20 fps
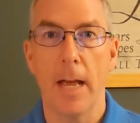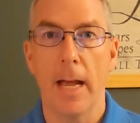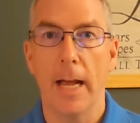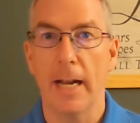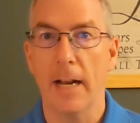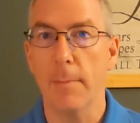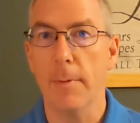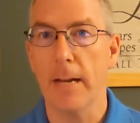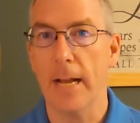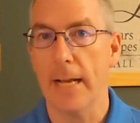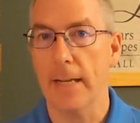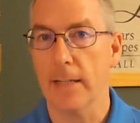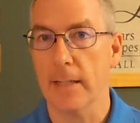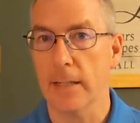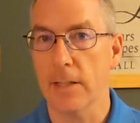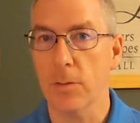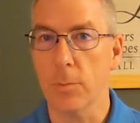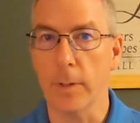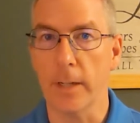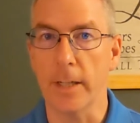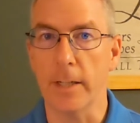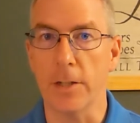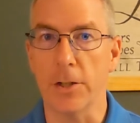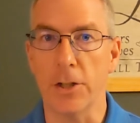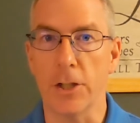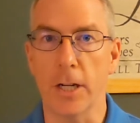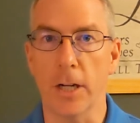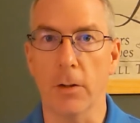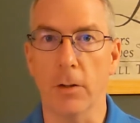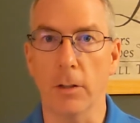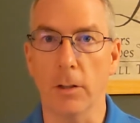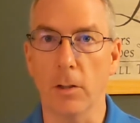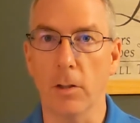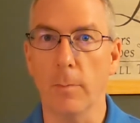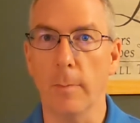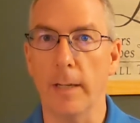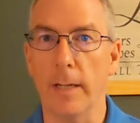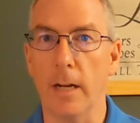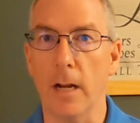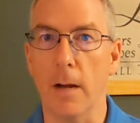And I've been asked this week to share a little
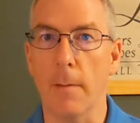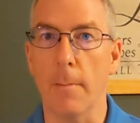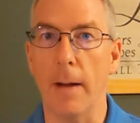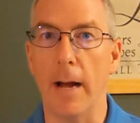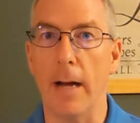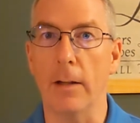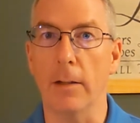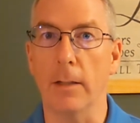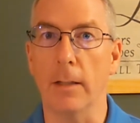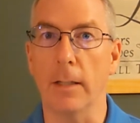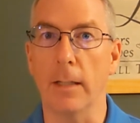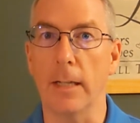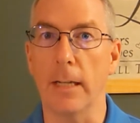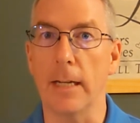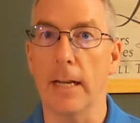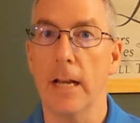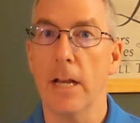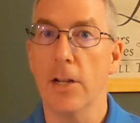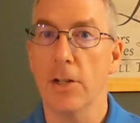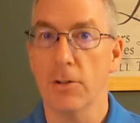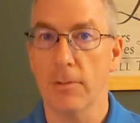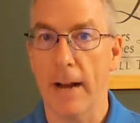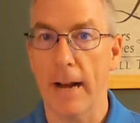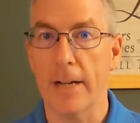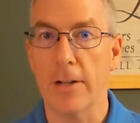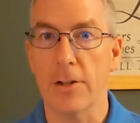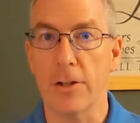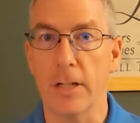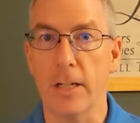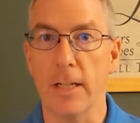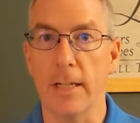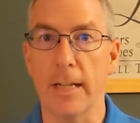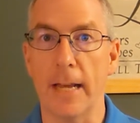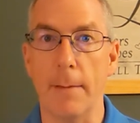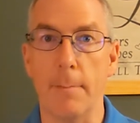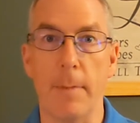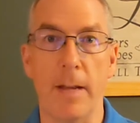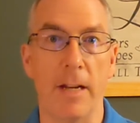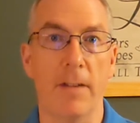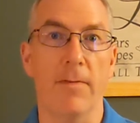bit about the strategies
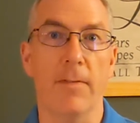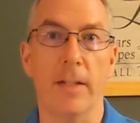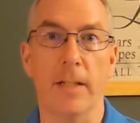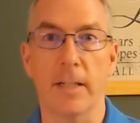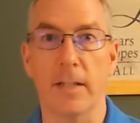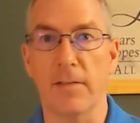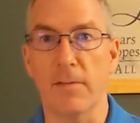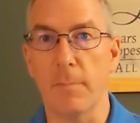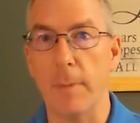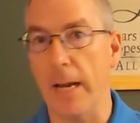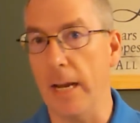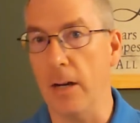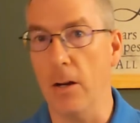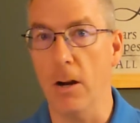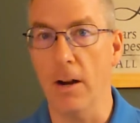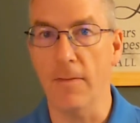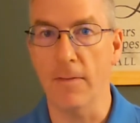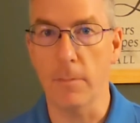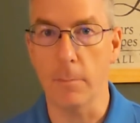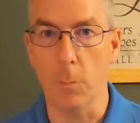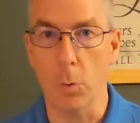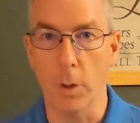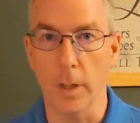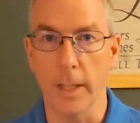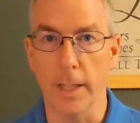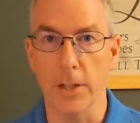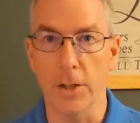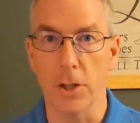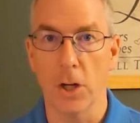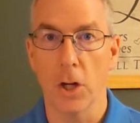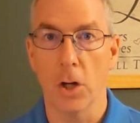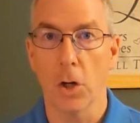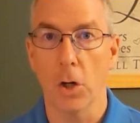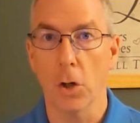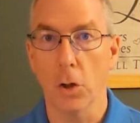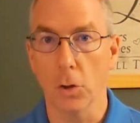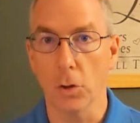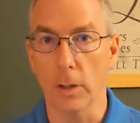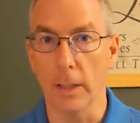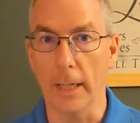and benefits of paying off a mortgage
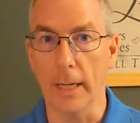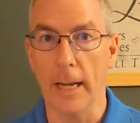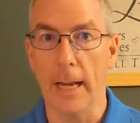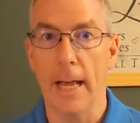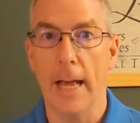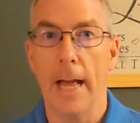early.